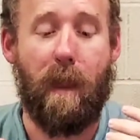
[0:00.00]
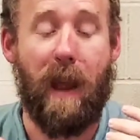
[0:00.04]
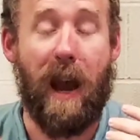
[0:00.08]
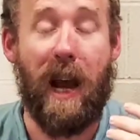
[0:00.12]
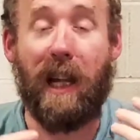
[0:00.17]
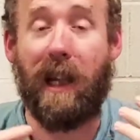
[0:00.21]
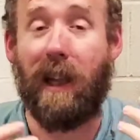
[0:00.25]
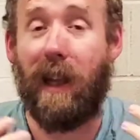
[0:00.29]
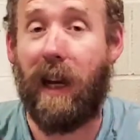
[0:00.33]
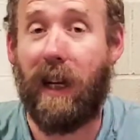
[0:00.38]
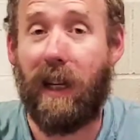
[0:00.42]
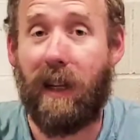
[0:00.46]

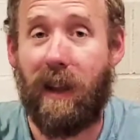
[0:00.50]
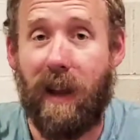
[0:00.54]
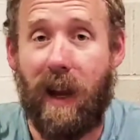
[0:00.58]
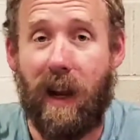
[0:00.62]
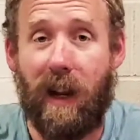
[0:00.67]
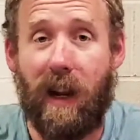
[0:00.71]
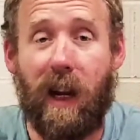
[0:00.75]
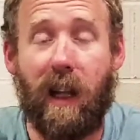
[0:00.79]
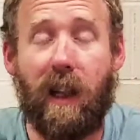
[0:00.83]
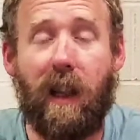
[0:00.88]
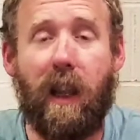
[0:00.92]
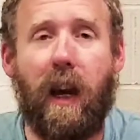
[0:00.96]
I liked
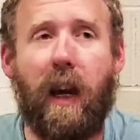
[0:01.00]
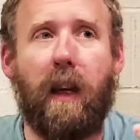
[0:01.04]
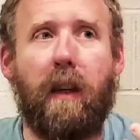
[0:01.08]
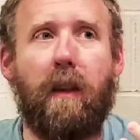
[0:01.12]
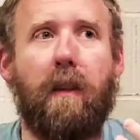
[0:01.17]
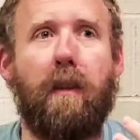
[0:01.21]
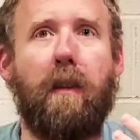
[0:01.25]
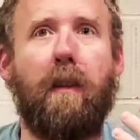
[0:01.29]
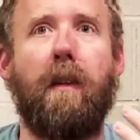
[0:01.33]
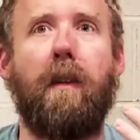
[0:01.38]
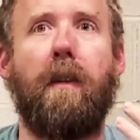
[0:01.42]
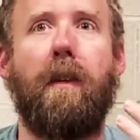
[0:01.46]
that. I
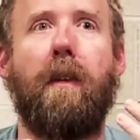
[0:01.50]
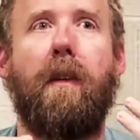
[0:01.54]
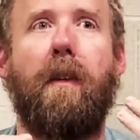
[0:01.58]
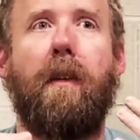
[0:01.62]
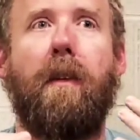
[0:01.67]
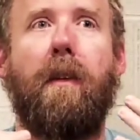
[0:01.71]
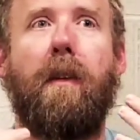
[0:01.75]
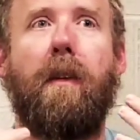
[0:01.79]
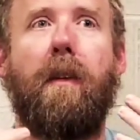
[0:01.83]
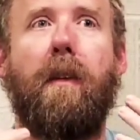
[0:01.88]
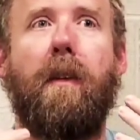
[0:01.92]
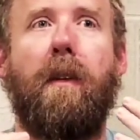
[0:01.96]
liked
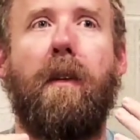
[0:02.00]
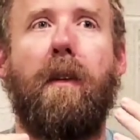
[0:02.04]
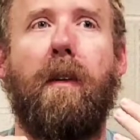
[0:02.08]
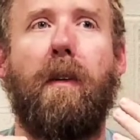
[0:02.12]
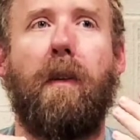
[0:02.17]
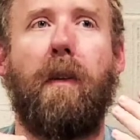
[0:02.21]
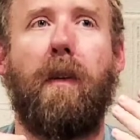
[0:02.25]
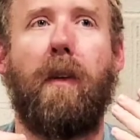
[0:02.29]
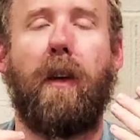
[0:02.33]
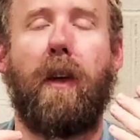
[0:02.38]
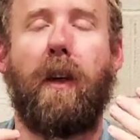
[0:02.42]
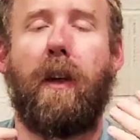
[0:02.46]

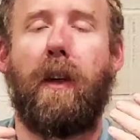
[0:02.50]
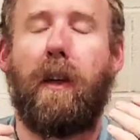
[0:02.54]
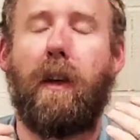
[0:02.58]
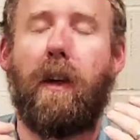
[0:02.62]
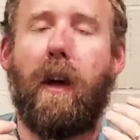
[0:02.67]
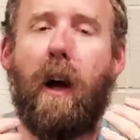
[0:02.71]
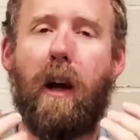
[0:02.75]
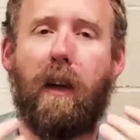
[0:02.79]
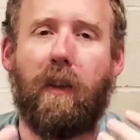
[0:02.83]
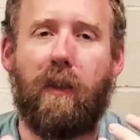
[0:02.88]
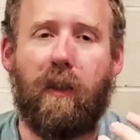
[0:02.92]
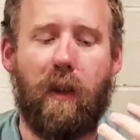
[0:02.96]

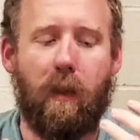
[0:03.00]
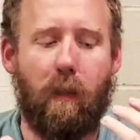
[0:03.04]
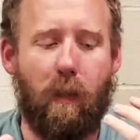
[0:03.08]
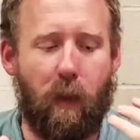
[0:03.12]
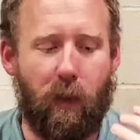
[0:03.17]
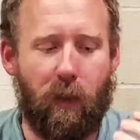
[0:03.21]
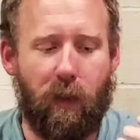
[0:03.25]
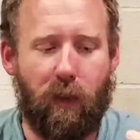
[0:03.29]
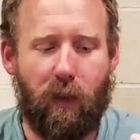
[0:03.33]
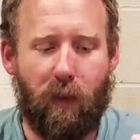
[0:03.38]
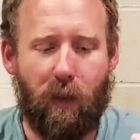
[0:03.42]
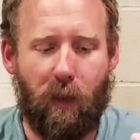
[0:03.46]
customer
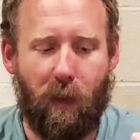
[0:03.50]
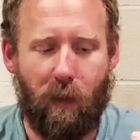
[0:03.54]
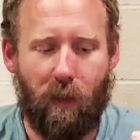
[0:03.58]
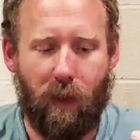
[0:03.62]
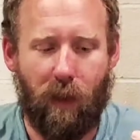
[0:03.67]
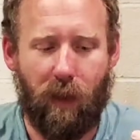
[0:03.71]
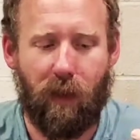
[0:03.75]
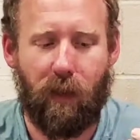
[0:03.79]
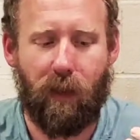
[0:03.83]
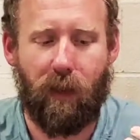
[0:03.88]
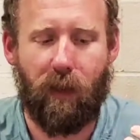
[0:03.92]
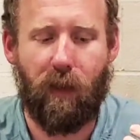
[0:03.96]

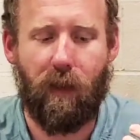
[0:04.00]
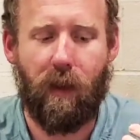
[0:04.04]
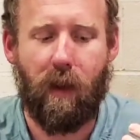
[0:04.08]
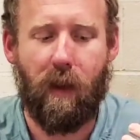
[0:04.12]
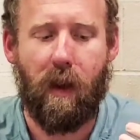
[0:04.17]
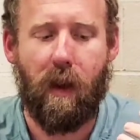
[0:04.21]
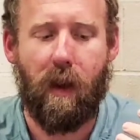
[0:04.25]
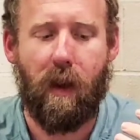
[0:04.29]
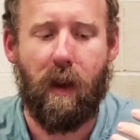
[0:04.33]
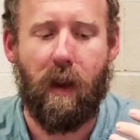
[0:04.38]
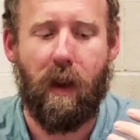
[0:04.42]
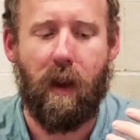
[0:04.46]
service.
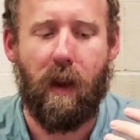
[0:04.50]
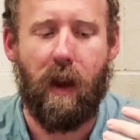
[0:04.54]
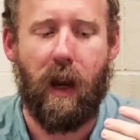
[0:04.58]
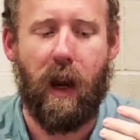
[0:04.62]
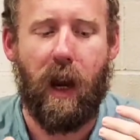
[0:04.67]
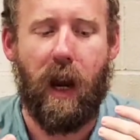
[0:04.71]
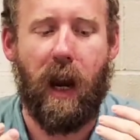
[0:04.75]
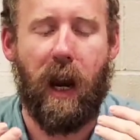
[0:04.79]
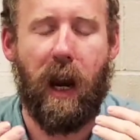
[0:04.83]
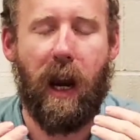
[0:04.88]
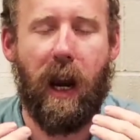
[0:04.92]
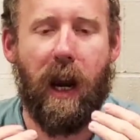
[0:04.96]

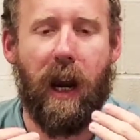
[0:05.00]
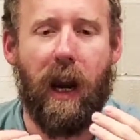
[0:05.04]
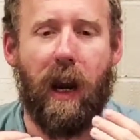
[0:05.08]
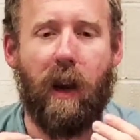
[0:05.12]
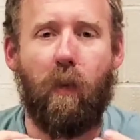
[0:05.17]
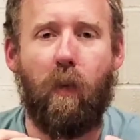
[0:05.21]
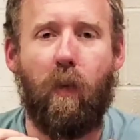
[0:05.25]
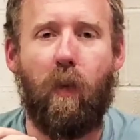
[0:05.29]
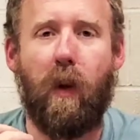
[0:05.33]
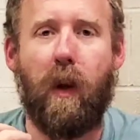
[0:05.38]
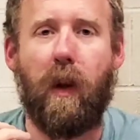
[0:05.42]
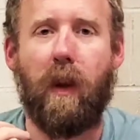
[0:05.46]

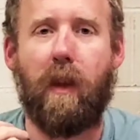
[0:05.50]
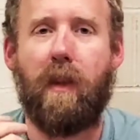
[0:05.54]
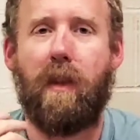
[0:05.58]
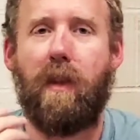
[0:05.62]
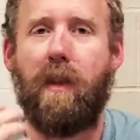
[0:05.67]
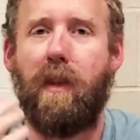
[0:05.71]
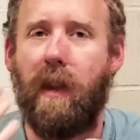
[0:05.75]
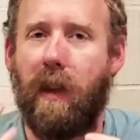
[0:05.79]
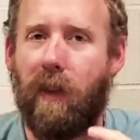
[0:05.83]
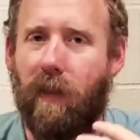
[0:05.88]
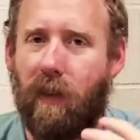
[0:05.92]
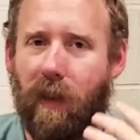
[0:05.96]
And
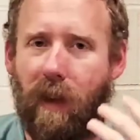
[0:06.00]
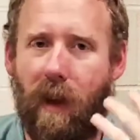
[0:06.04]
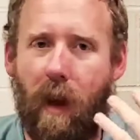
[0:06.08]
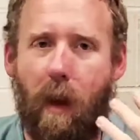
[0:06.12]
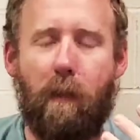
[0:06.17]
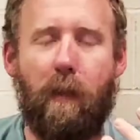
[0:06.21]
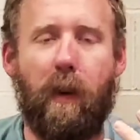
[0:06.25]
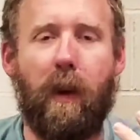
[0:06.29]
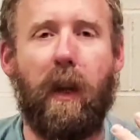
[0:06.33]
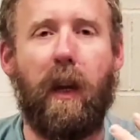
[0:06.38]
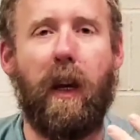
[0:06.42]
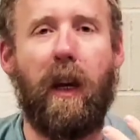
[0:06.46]
with this
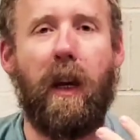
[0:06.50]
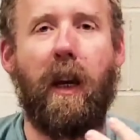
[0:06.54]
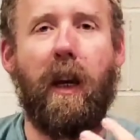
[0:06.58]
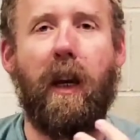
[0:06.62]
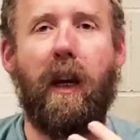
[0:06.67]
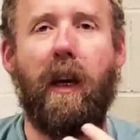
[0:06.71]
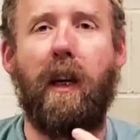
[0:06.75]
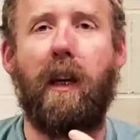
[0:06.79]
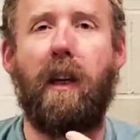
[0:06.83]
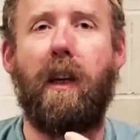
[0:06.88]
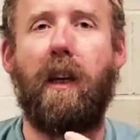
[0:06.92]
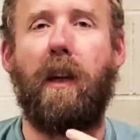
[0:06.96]

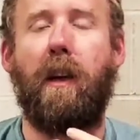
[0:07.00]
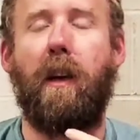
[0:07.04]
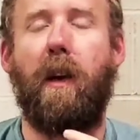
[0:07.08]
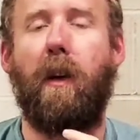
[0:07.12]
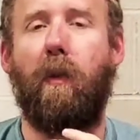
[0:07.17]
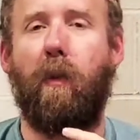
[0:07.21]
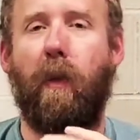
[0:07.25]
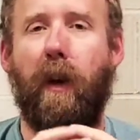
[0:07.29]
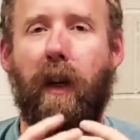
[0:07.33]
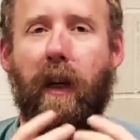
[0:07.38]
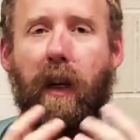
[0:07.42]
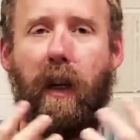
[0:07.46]
company,
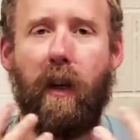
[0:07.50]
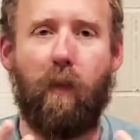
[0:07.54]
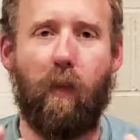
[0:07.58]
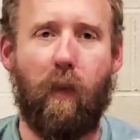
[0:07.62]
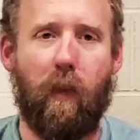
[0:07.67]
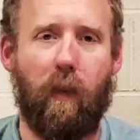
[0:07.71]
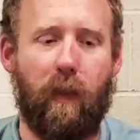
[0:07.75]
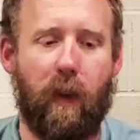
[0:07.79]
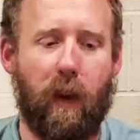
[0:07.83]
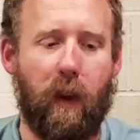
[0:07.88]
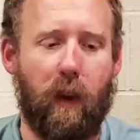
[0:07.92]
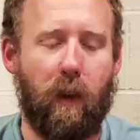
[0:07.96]
reading
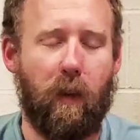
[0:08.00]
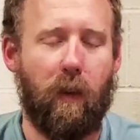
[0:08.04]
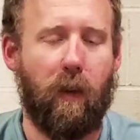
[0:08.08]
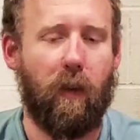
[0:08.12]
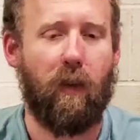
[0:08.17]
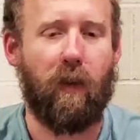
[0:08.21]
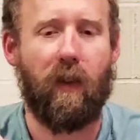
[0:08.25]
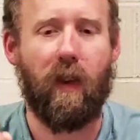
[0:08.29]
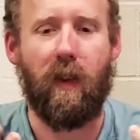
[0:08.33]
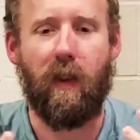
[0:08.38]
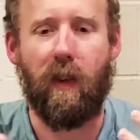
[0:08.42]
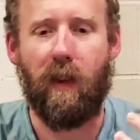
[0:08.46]

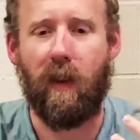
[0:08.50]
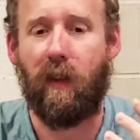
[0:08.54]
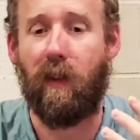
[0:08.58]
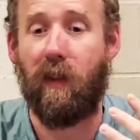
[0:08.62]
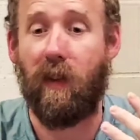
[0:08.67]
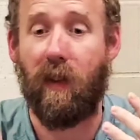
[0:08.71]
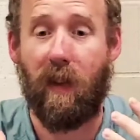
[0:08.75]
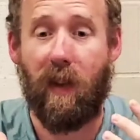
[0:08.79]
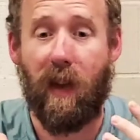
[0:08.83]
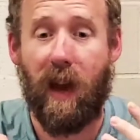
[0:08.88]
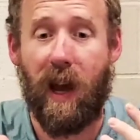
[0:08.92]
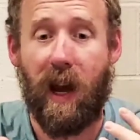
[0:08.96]
reviews and this
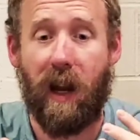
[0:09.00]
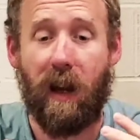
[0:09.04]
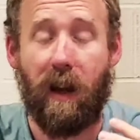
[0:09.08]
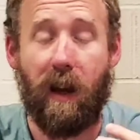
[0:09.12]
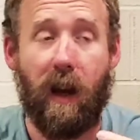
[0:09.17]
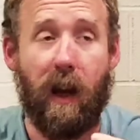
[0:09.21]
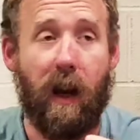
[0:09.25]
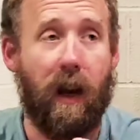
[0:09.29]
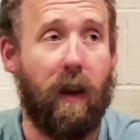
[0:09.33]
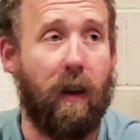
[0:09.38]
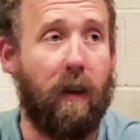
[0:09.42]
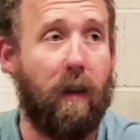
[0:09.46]
and that,
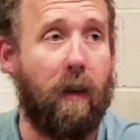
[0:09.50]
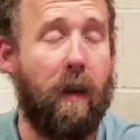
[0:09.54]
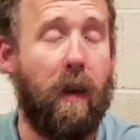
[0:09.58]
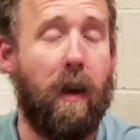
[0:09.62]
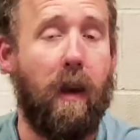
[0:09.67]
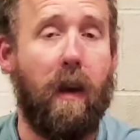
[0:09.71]
and